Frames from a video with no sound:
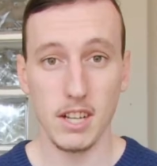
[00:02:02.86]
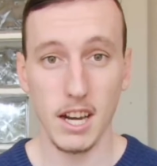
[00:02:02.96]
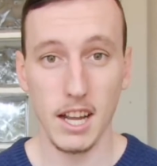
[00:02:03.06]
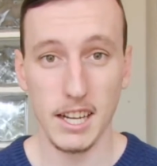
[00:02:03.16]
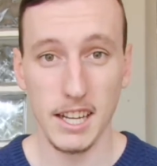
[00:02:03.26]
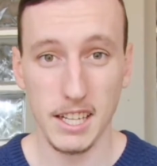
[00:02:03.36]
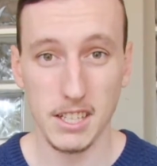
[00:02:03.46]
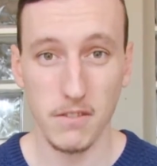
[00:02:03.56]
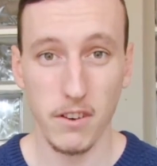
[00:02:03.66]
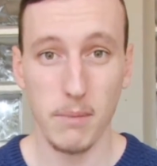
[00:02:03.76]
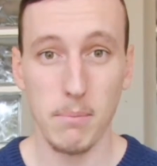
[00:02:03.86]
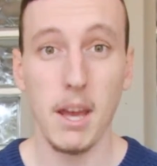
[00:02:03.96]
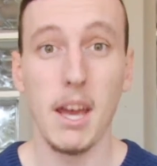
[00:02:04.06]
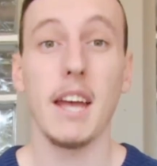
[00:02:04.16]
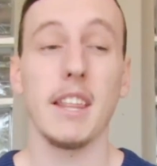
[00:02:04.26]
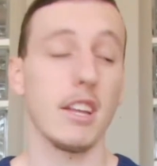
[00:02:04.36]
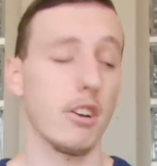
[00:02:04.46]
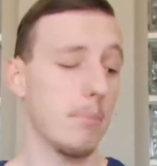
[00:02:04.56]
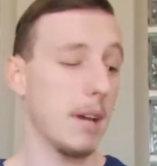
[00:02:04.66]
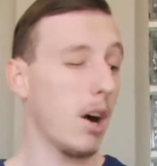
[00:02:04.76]
kind of like a negative rep, and then they're
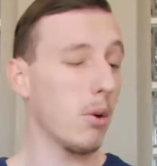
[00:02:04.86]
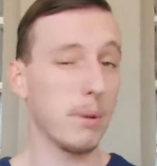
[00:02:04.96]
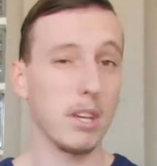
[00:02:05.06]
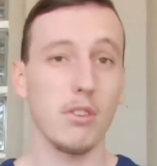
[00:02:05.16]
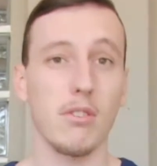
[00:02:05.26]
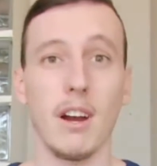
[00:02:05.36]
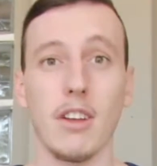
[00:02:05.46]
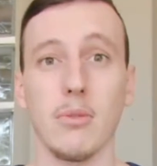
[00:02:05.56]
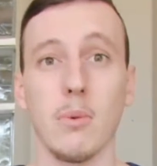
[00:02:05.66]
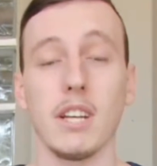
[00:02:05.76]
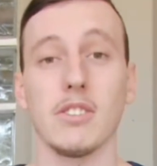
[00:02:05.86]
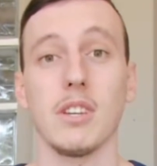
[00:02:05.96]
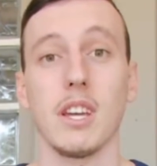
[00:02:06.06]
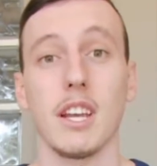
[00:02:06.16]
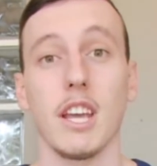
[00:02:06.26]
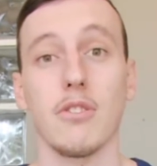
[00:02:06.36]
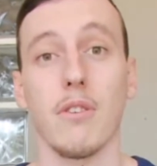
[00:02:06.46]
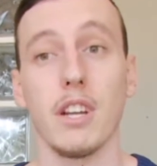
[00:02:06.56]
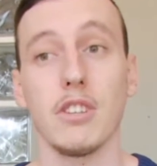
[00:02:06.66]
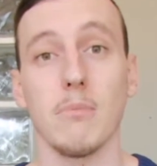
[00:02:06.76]
going to be helping you throughout the way so you can get
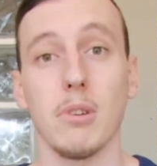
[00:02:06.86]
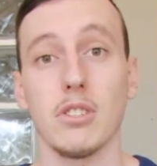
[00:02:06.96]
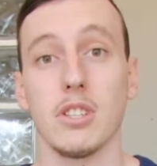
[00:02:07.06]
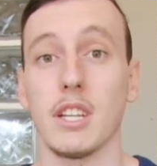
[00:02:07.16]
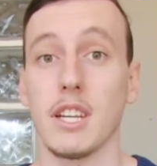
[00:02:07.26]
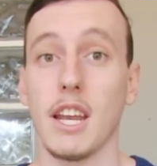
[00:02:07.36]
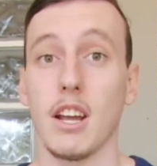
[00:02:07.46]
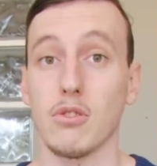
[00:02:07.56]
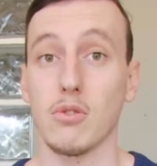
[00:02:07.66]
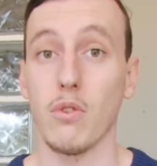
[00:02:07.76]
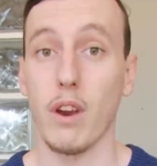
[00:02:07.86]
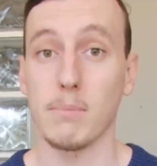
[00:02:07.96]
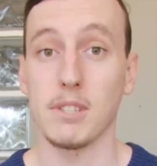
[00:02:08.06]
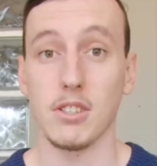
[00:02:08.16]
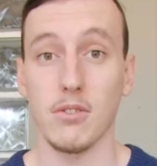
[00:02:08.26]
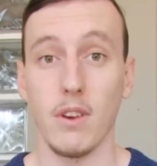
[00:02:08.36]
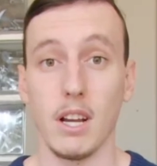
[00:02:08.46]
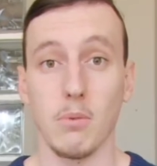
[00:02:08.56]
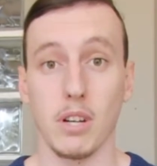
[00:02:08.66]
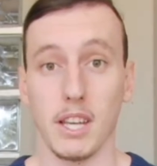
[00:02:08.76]
your range of motion and get out your reps that you
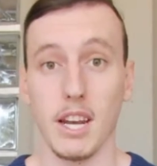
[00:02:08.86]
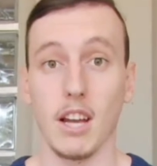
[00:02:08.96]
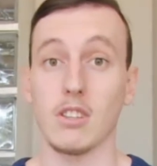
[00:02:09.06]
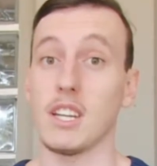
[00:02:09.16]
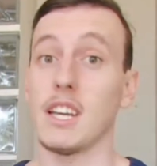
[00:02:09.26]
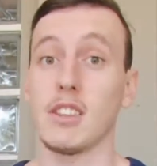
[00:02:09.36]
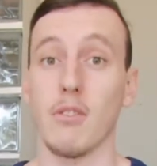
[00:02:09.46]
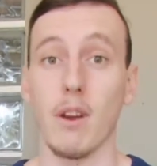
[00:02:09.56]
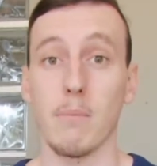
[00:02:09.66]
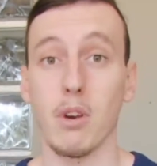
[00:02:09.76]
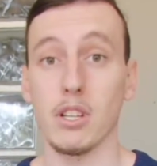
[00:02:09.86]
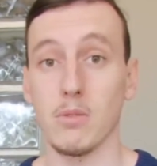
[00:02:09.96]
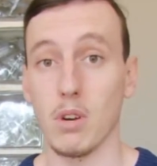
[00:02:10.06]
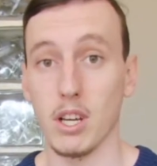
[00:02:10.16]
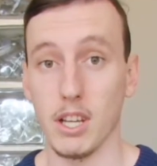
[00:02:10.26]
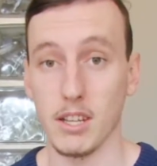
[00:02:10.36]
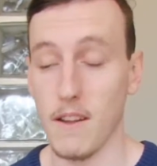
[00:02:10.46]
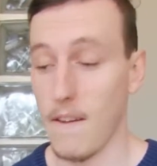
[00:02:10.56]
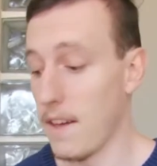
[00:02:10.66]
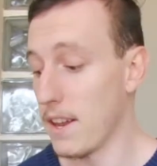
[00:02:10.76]
really want to get out and hit the rep range you want to hit.
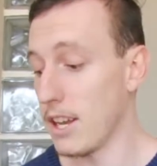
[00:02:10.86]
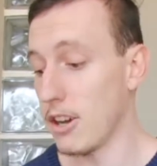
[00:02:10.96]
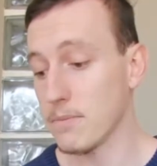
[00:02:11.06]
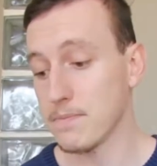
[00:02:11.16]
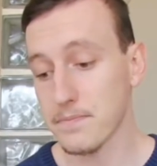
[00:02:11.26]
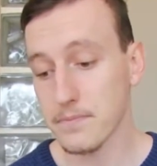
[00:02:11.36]
Now,